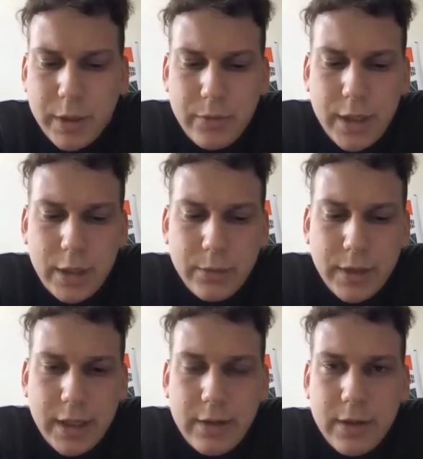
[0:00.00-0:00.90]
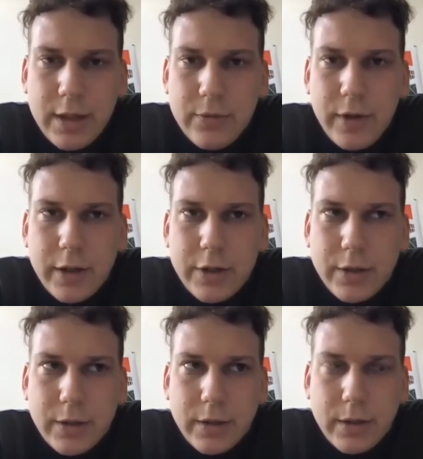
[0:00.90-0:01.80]
without any
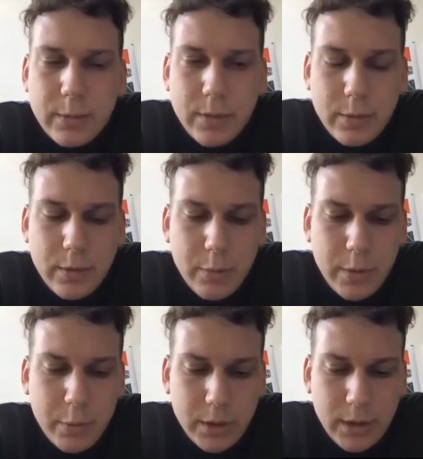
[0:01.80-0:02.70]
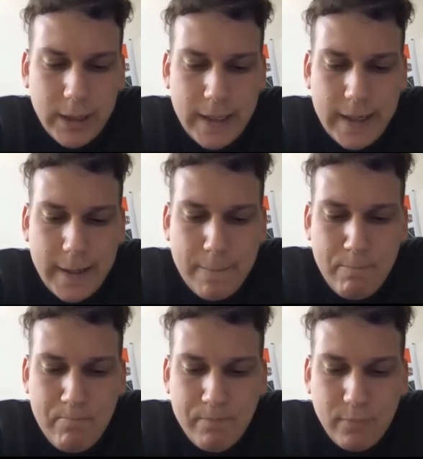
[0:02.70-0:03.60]
function. The people
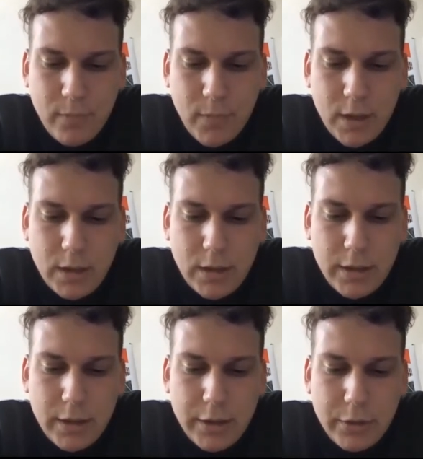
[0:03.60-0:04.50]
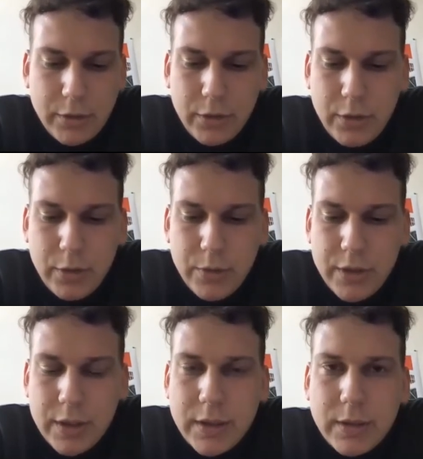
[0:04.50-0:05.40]
are not
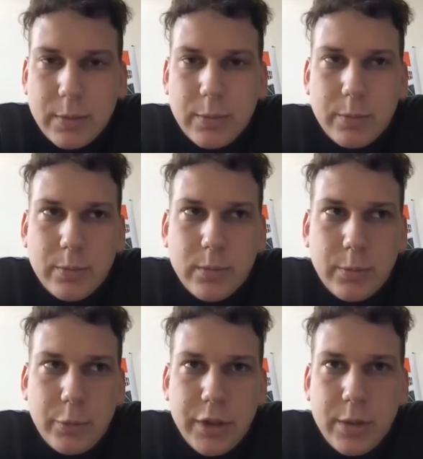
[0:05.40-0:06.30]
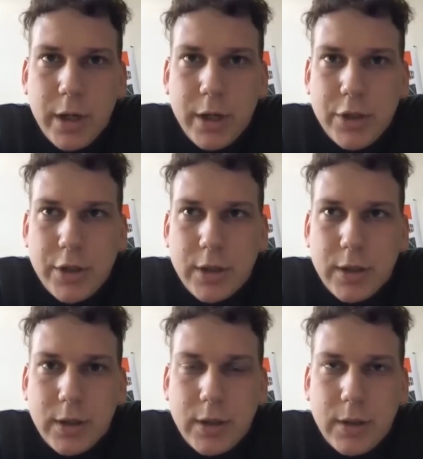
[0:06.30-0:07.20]
using it pretty much
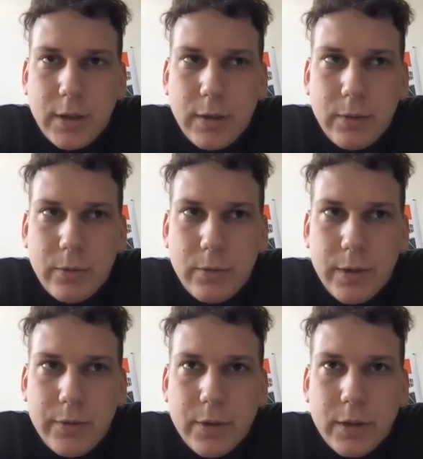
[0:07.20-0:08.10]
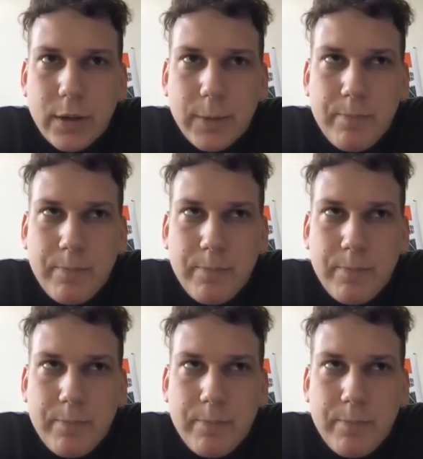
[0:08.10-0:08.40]
with the